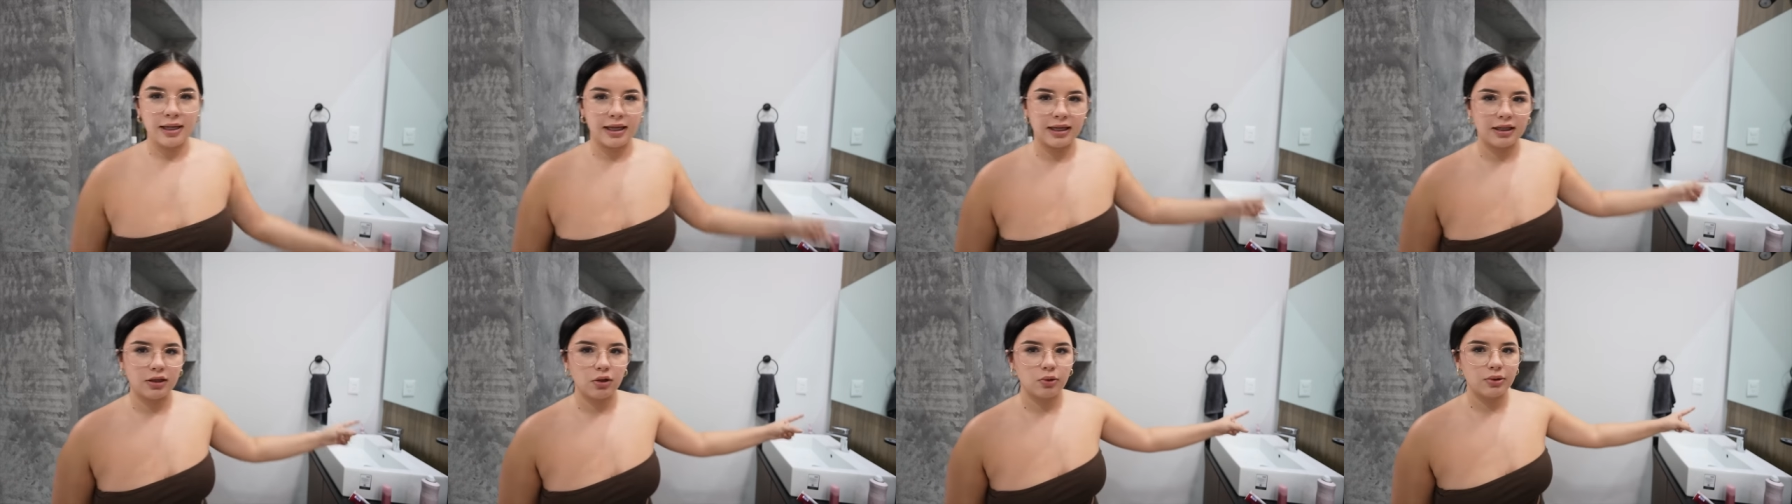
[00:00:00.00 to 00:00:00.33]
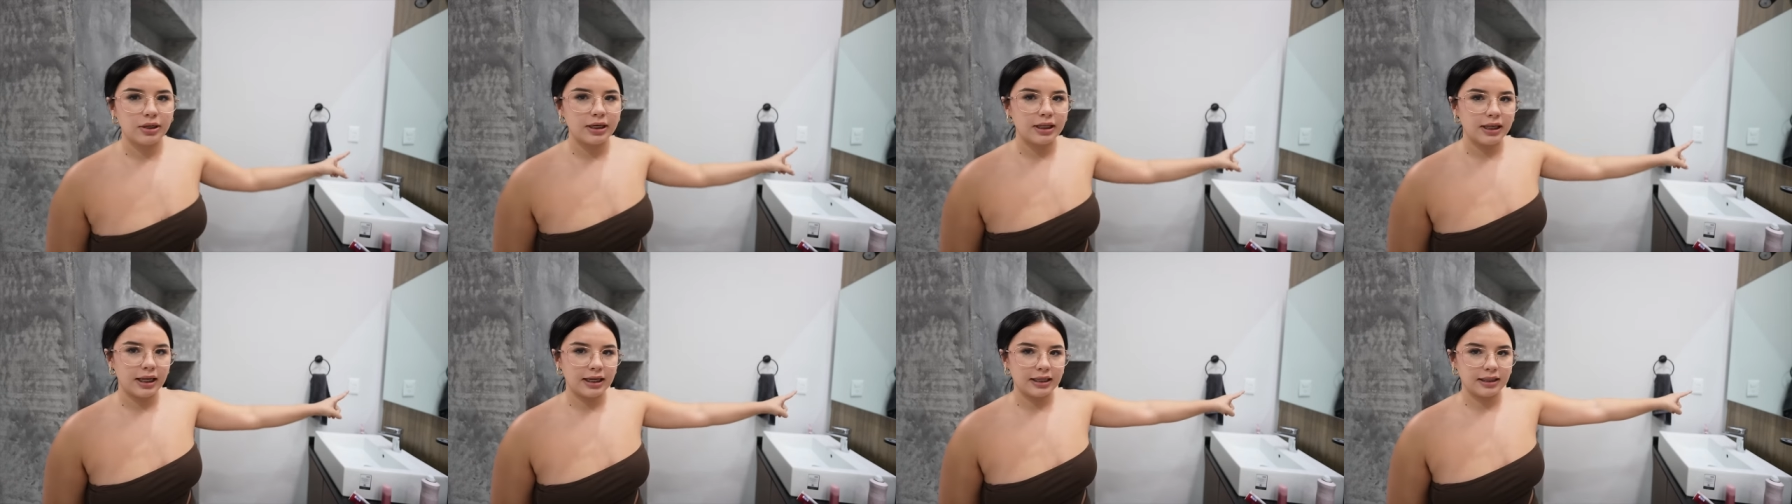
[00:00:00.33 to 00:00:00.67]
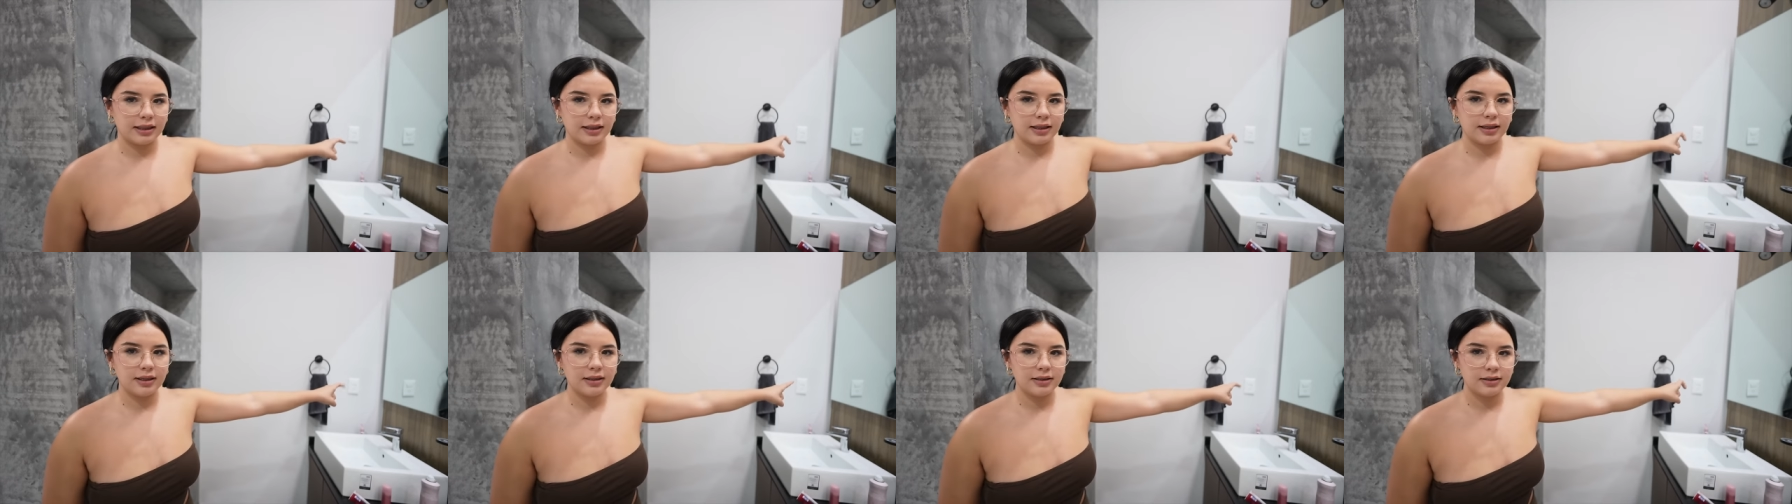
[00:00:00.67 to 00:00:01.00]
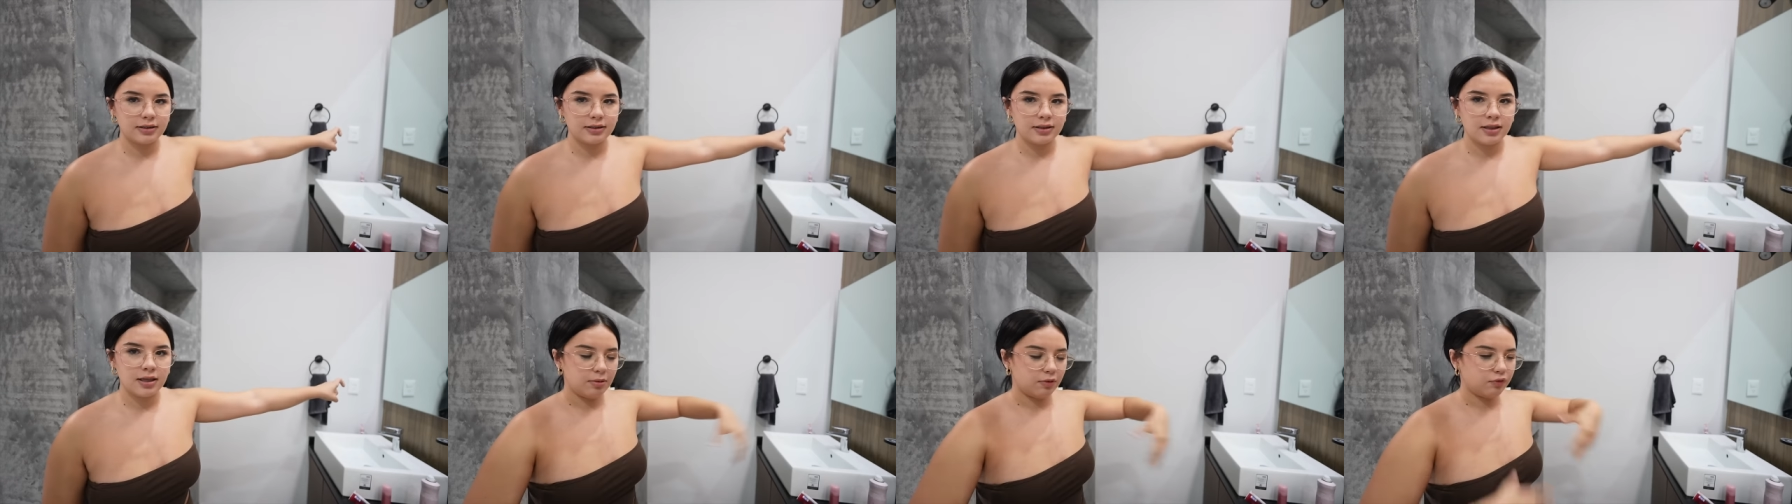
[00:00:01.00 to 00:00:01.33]
Like low-key like
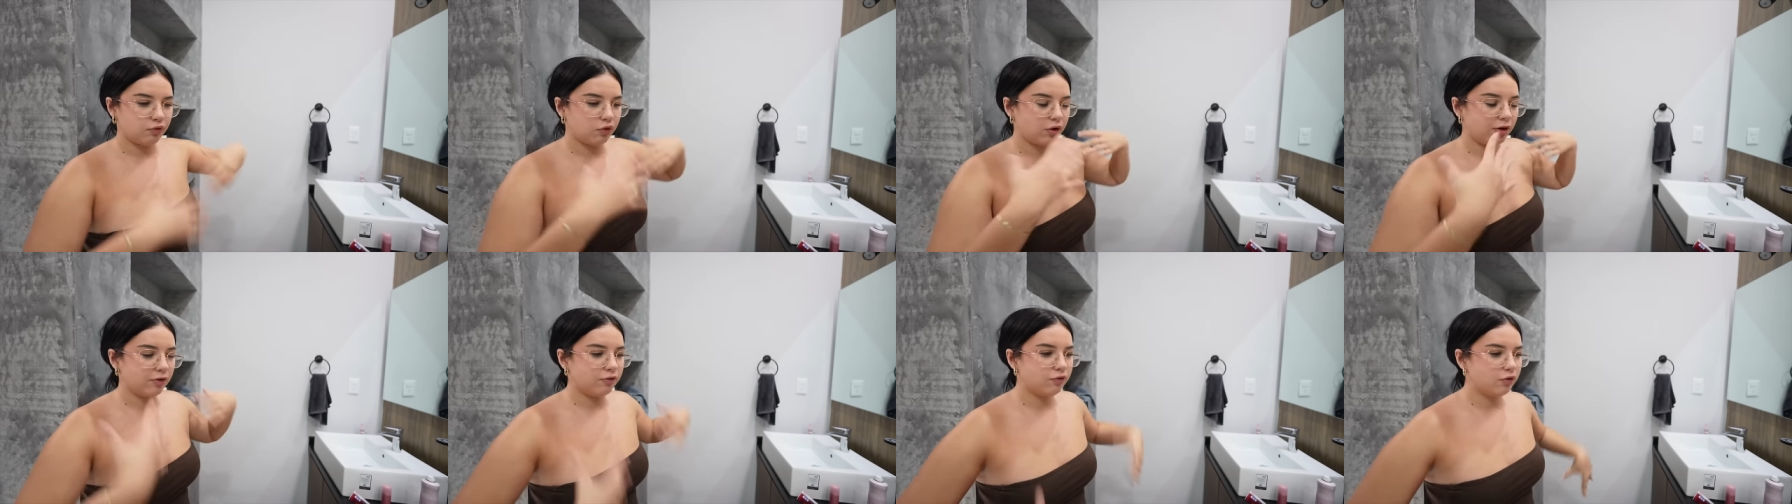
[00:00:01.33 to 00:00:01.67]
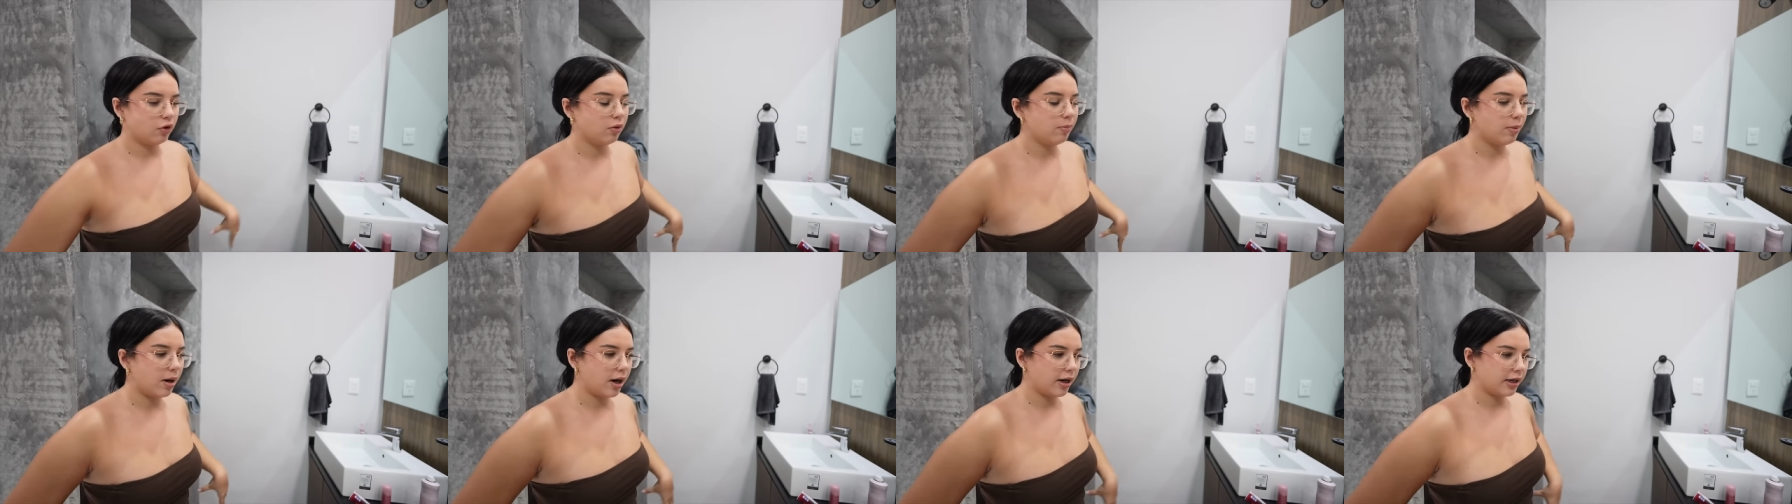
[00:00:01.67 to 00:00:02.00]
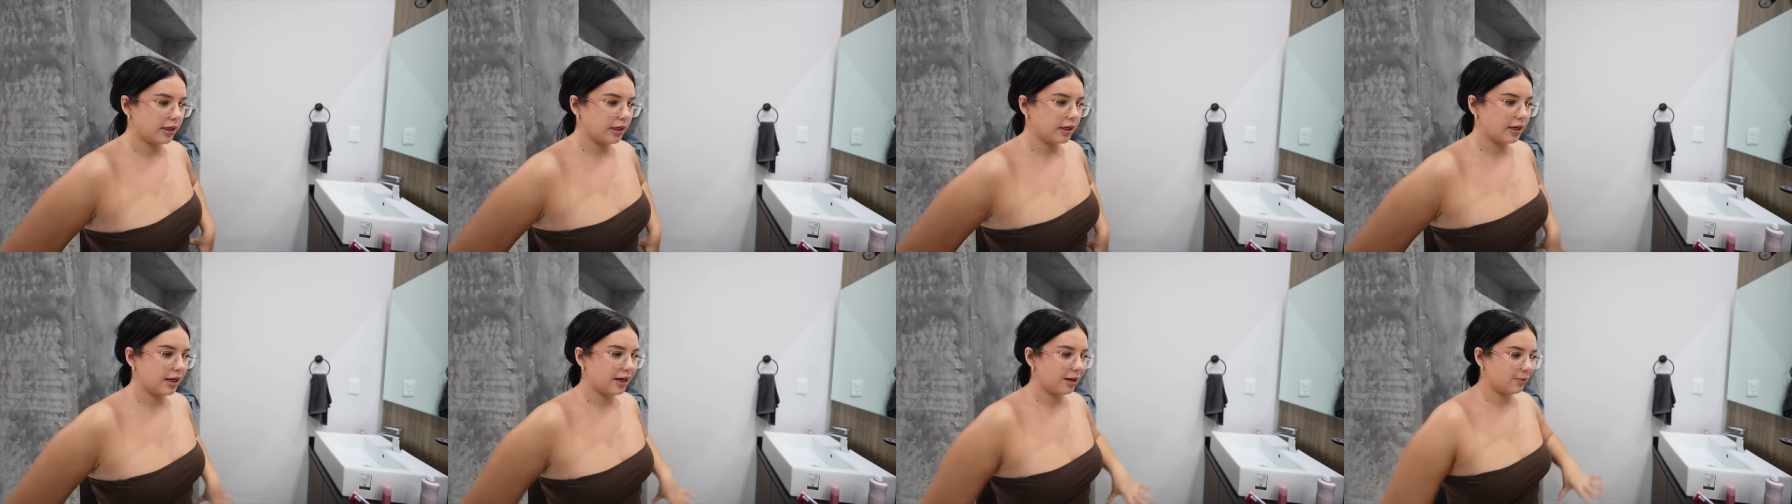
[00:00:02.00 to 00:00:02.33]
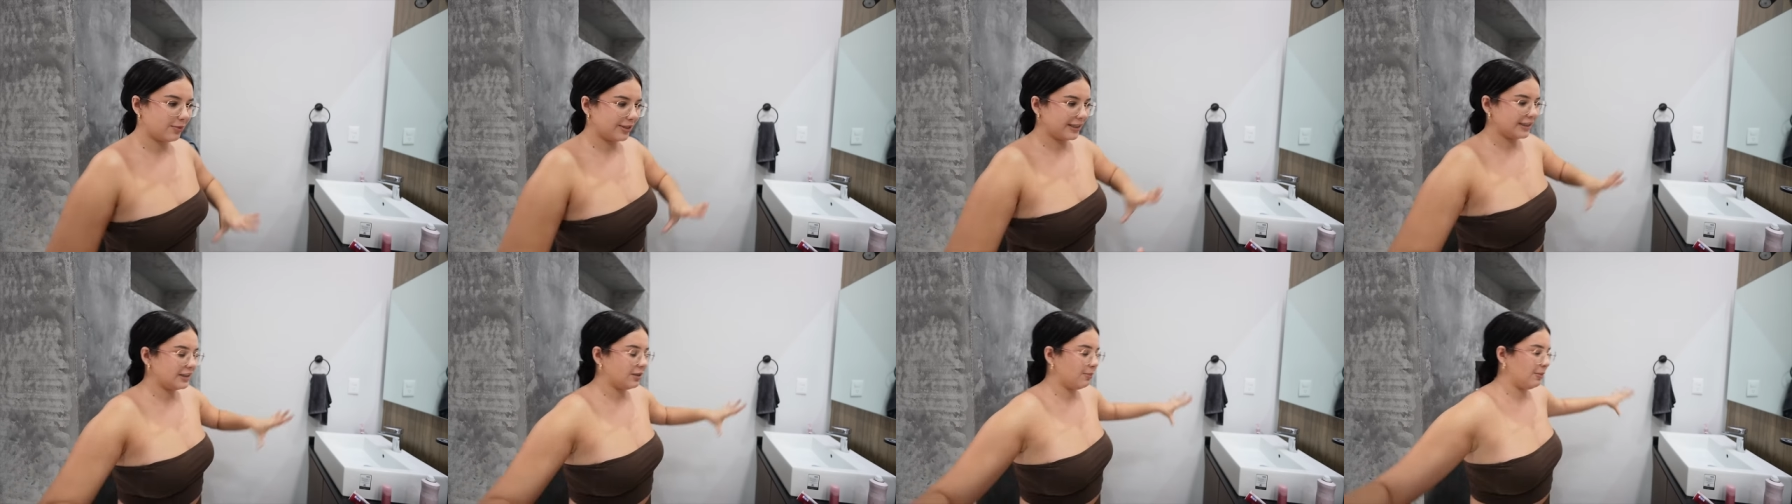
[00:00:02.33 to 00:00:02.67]
this, but for a full body. And I
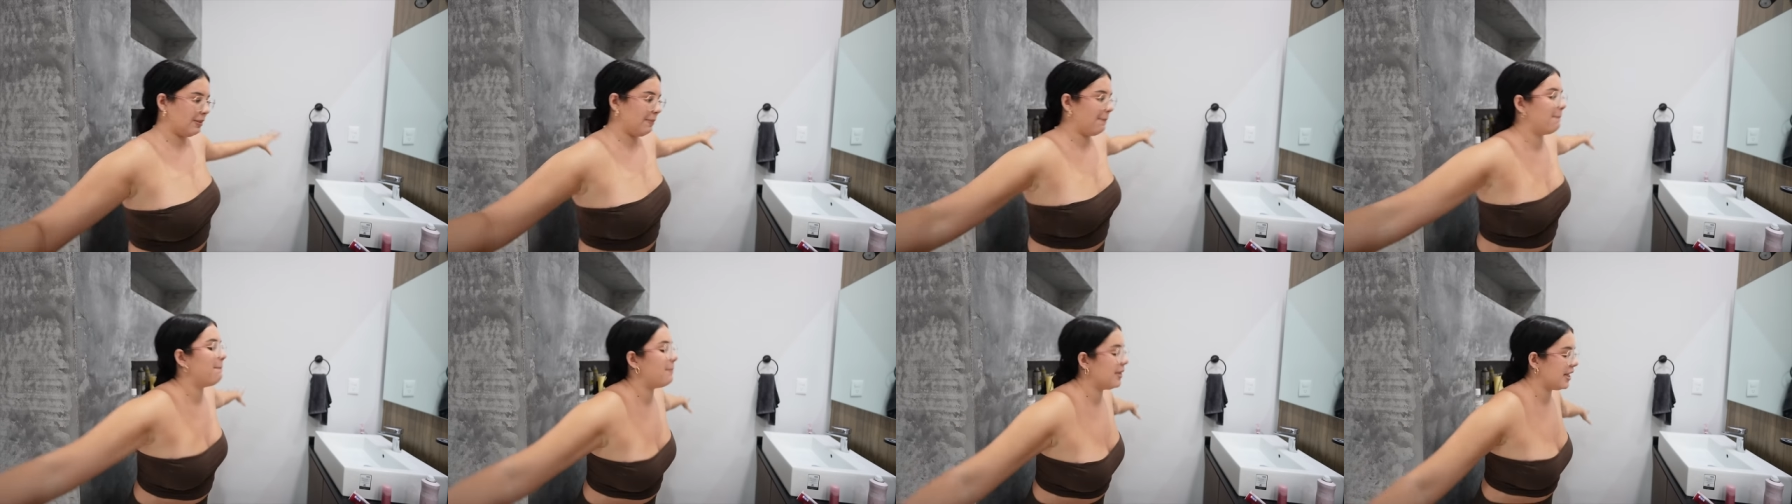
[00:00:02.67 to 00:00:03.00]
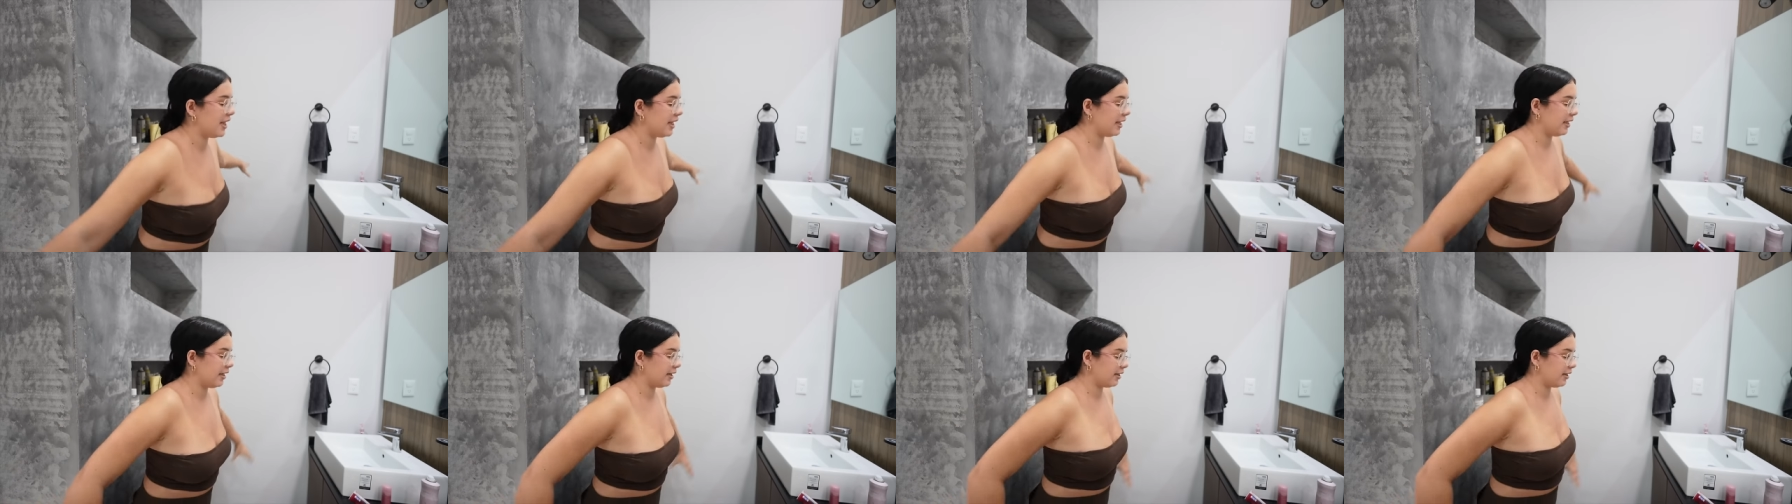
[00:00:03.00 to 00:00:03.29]
want it to be big.